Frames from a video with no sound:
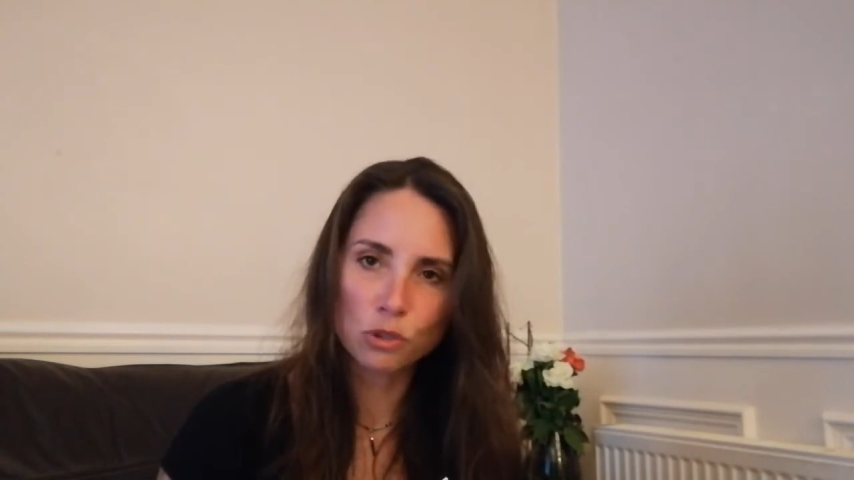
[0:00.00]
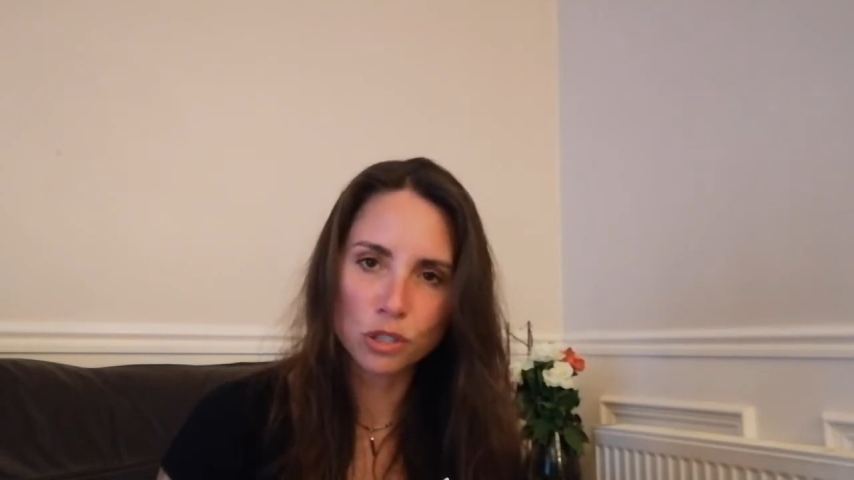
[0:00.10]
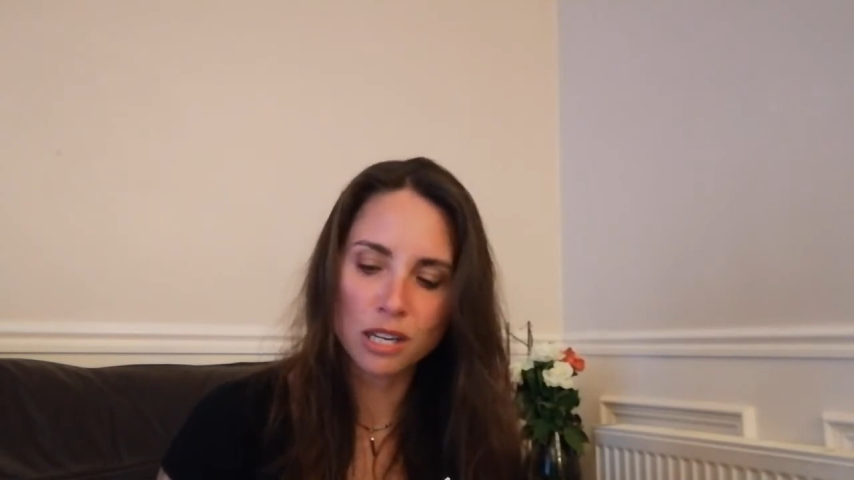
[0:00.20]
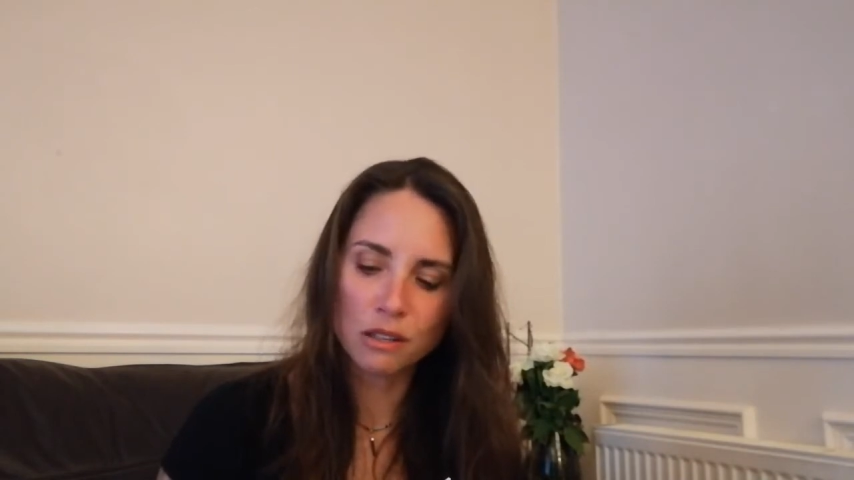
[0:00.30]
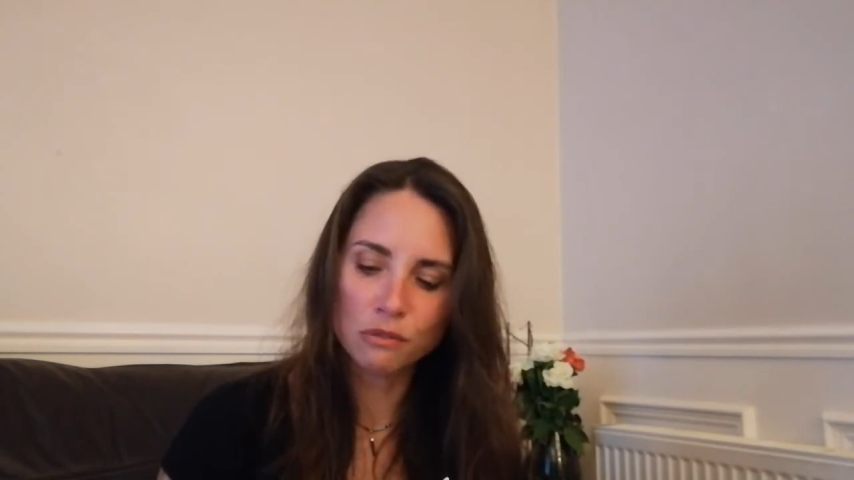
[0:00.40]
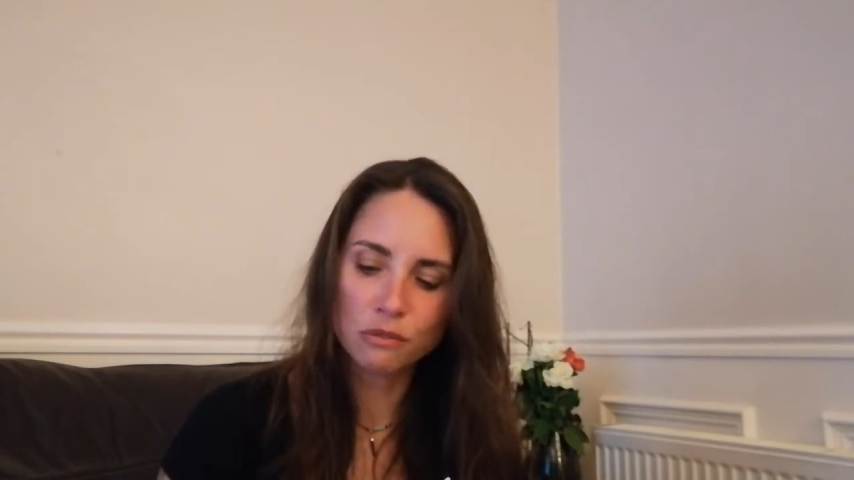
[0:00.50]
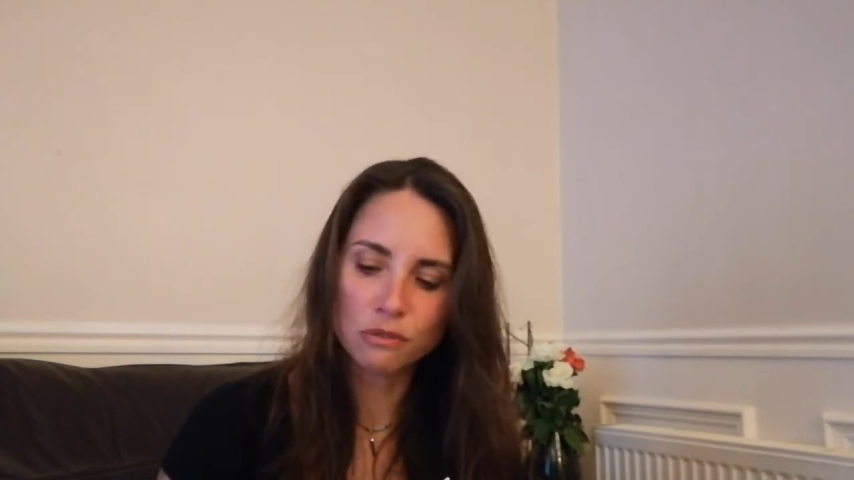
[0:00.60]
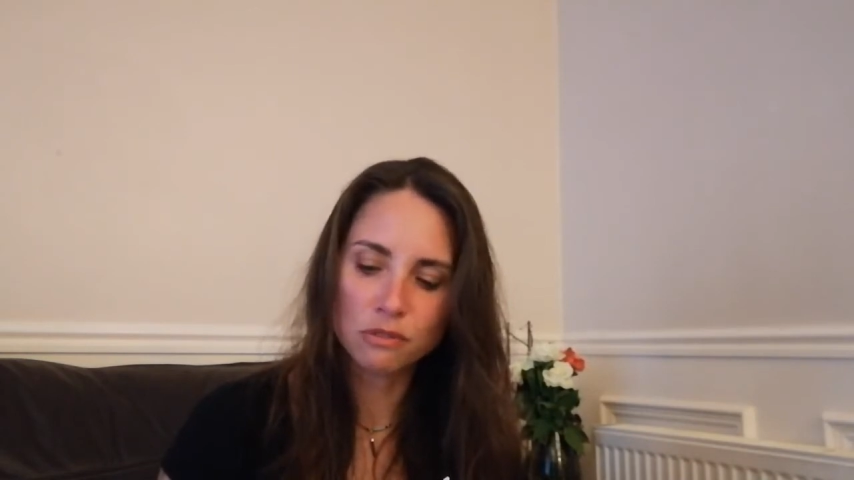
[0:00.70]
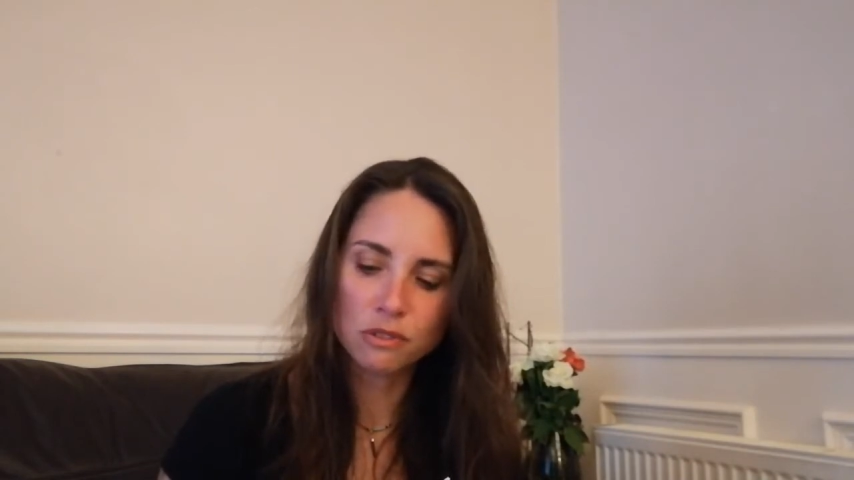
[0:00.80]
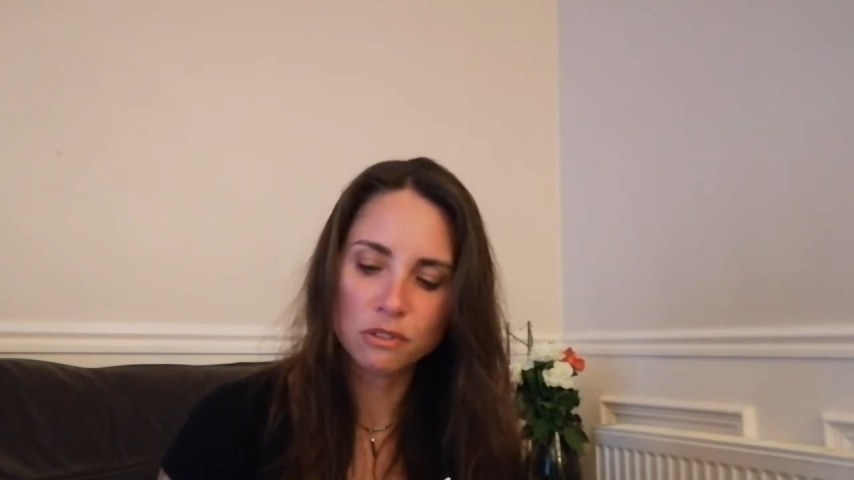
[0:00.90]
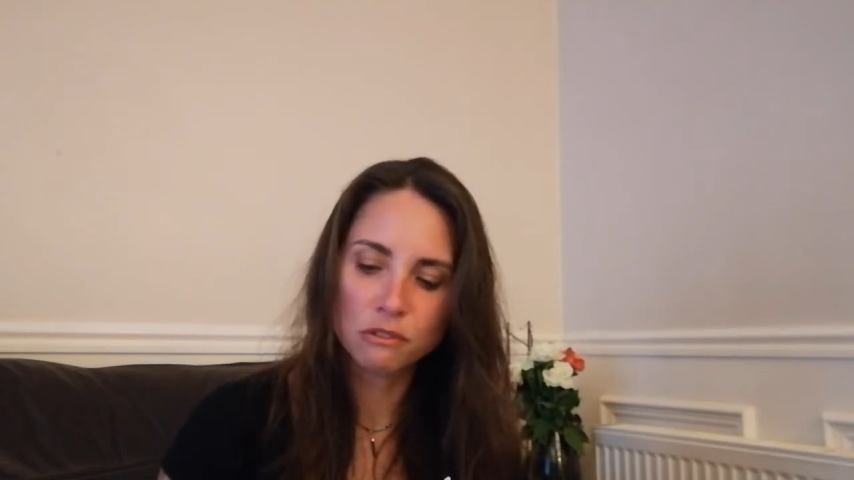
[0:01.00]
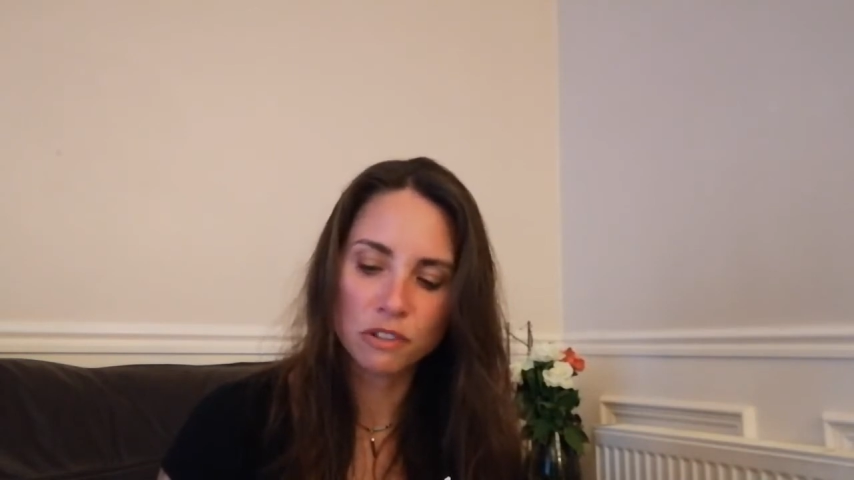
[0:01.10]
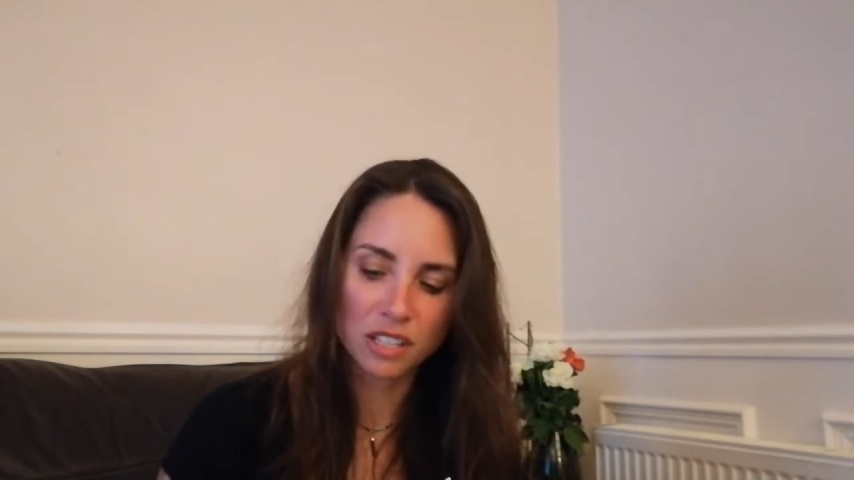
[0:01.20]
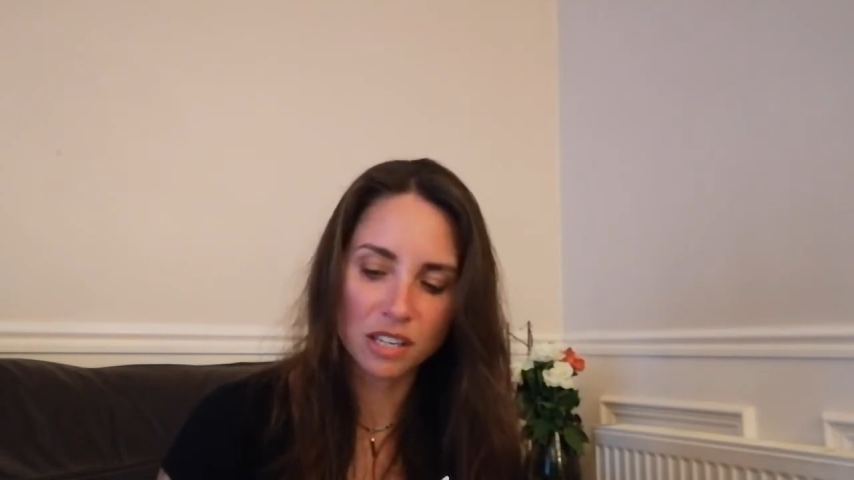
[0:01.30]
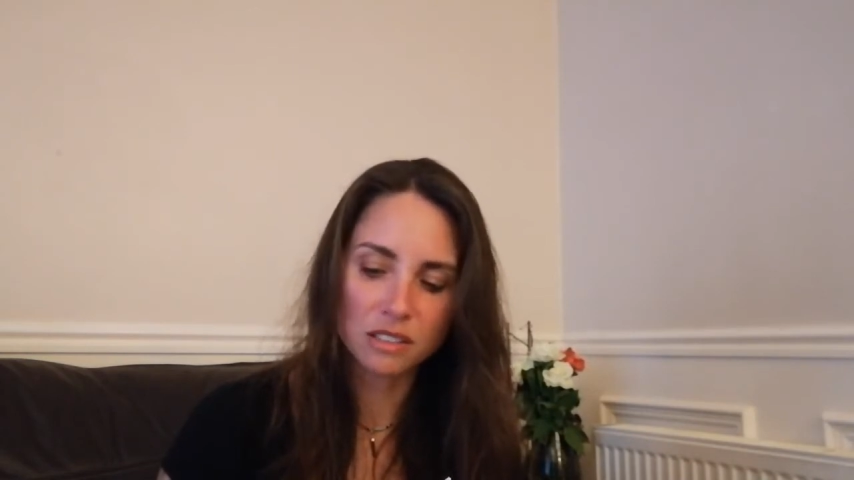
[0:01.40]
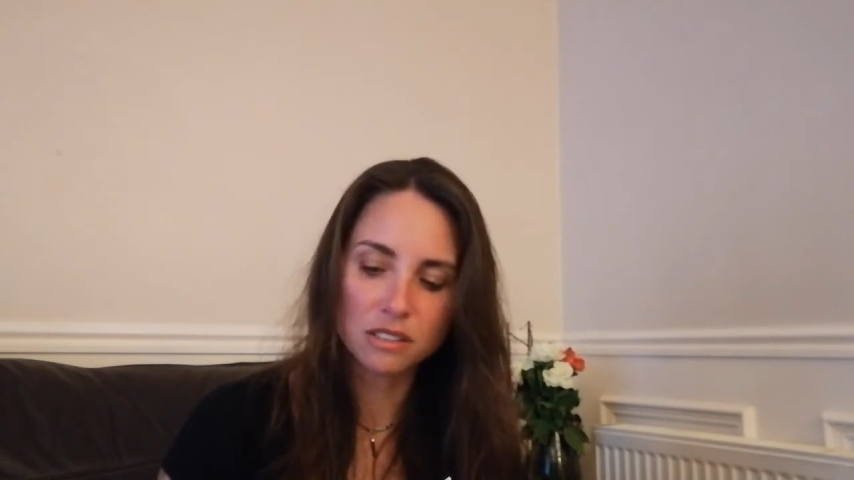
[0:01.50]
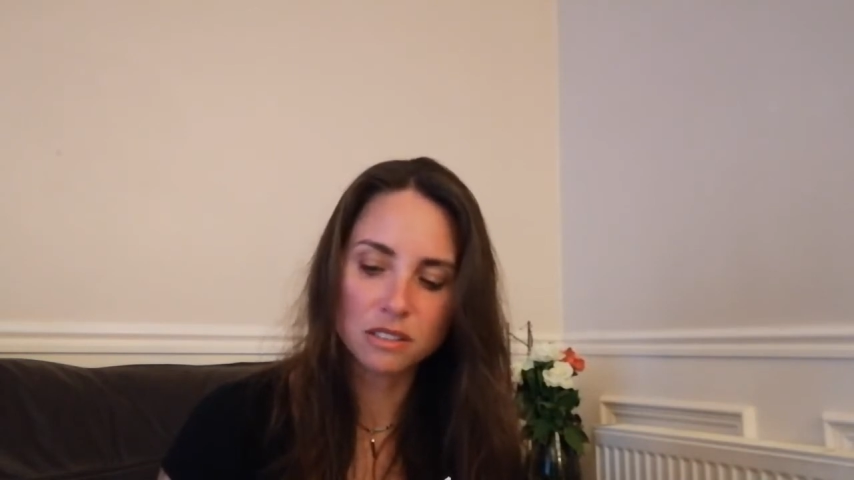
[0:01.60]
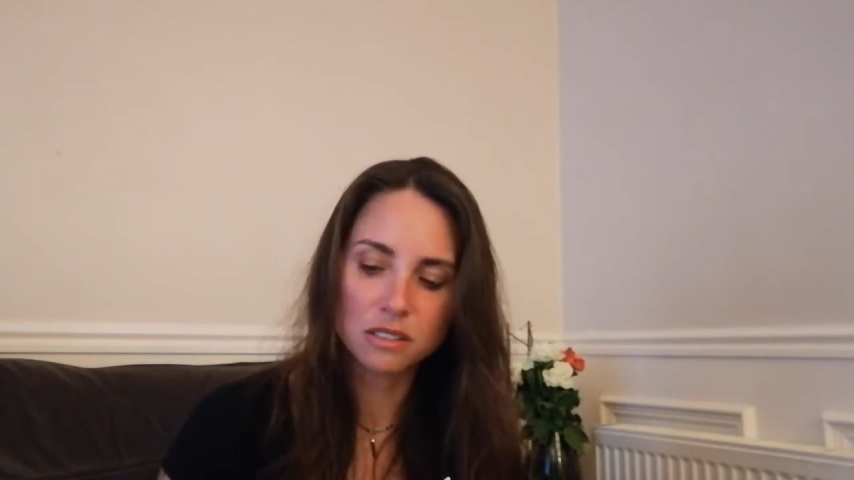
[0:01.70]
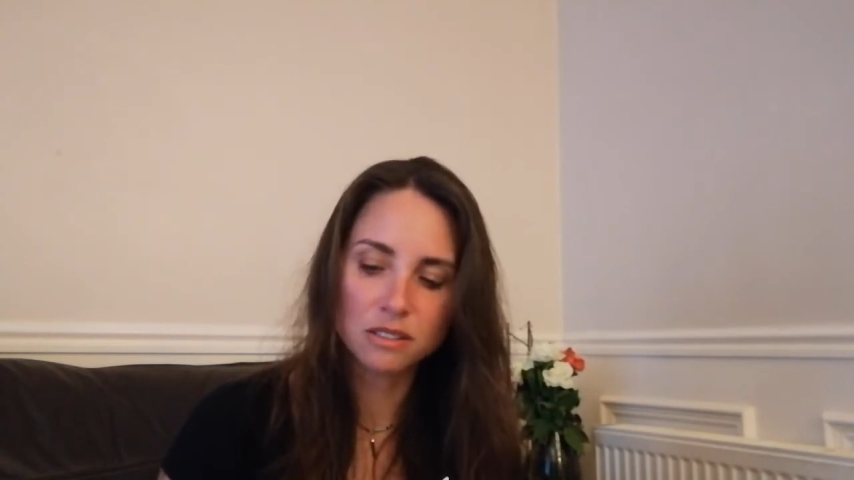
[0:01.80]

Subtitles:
your life for good,